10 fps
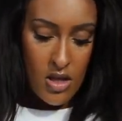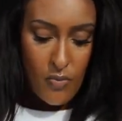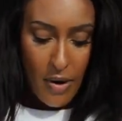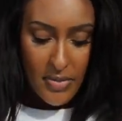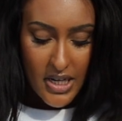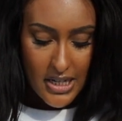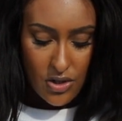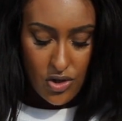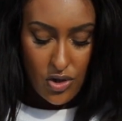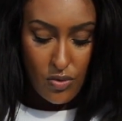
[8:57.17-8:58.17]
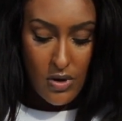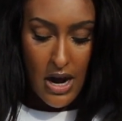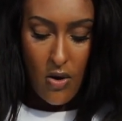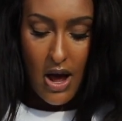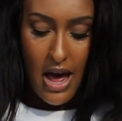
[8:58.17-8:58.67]
The replicas do
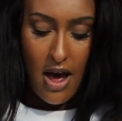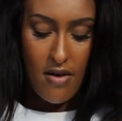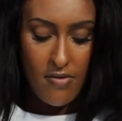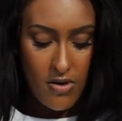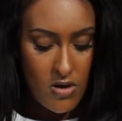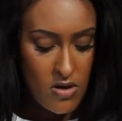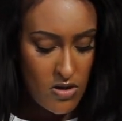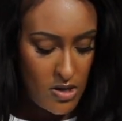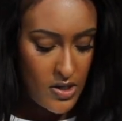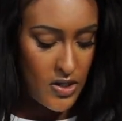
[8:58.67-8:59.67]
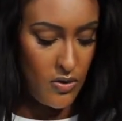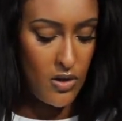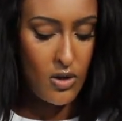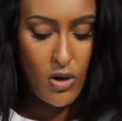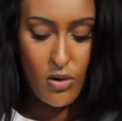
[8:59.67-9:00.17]
now have the
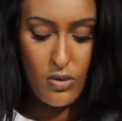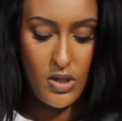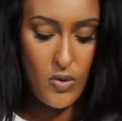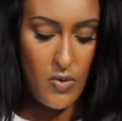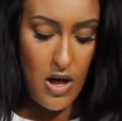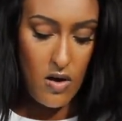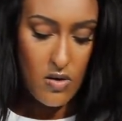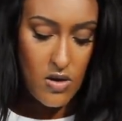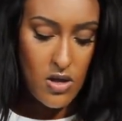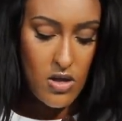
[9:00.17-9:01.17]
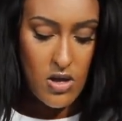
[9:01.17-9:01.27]
serial codes as well.